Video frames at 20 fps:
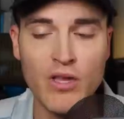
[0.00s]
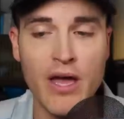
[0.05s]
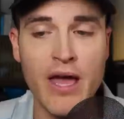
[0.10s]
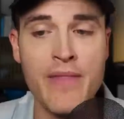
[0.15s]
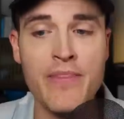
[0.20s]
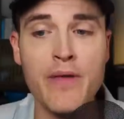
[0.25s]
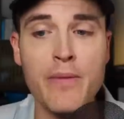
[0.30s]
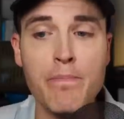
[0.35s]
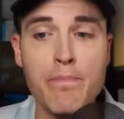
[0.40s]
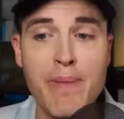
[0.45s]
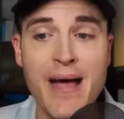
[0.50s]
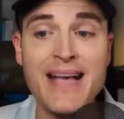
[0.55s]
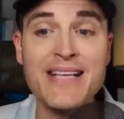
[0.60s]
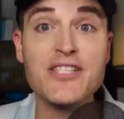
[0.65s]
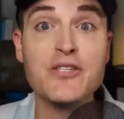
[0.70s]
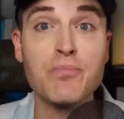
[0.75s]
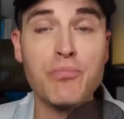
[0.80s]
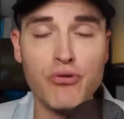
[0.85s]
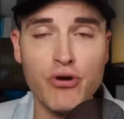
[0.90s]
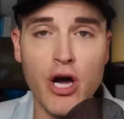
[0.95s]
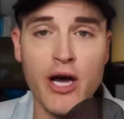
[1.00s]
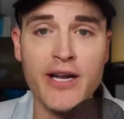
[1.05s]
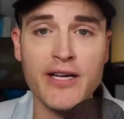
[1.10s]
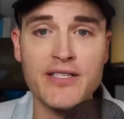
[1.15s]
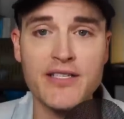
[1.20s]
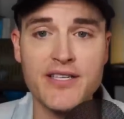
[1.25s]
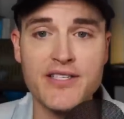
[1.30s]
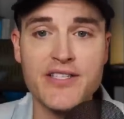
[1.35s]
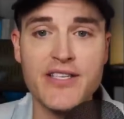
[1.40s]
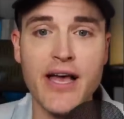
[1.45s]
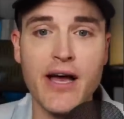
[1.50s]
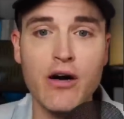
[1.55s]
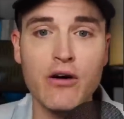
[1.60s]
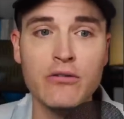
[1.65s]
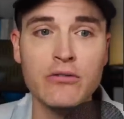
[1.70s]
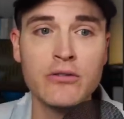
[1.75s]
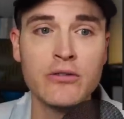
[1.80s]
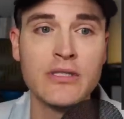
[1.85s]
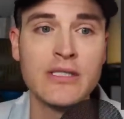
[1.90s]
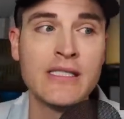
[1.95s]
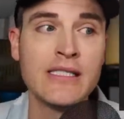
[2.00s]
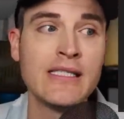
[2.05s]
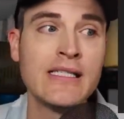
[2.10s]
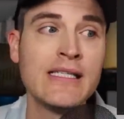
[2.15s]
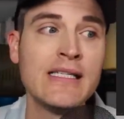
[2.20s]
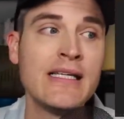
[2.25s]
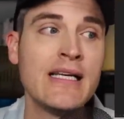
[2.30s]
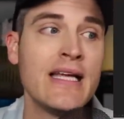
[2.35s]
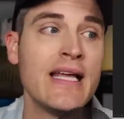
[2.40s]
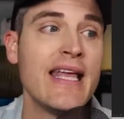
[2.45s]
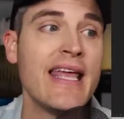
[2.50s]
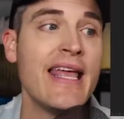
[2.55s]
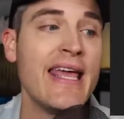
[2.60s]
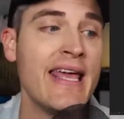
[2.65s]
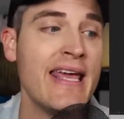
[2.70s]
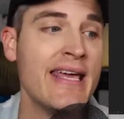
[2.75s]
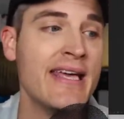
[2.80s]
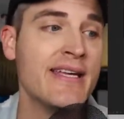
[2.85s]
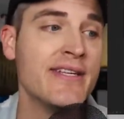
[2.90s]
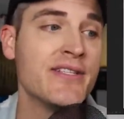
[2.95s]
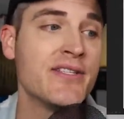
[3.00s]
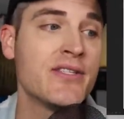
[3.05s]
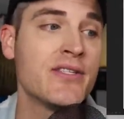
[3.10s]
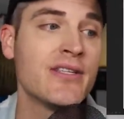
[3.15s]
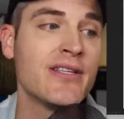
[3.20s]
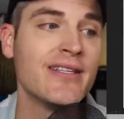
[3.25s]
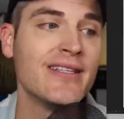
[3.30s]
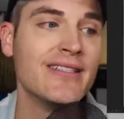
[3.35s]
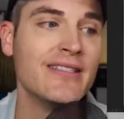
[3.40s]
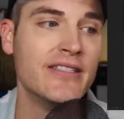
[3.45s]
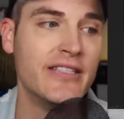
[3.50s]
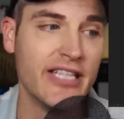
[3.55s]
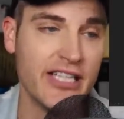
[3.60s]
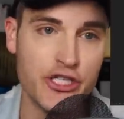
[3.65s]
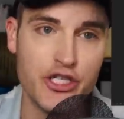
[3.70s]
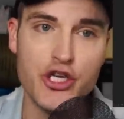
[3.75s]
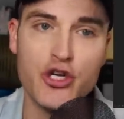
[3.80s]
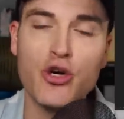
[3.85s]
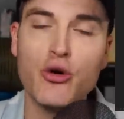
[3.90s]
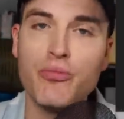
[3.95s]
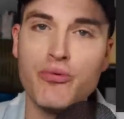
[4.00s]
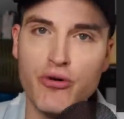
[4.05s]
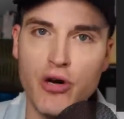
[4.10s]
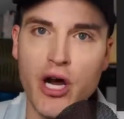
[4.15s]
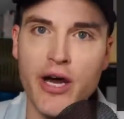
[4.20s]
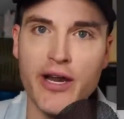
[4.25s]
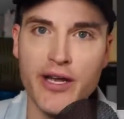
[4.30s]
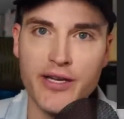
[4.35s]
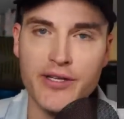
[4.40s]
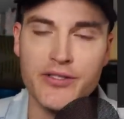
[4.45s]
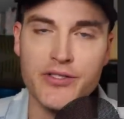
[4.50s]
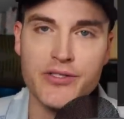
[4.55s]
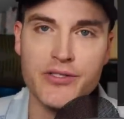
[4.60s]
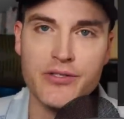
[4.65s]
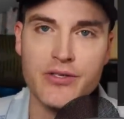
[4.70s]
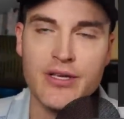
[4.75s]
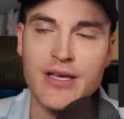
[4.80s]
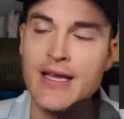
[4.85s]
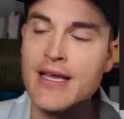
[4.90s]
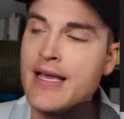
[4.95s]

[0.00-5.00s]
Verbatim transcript: and the best product to sell is digital products,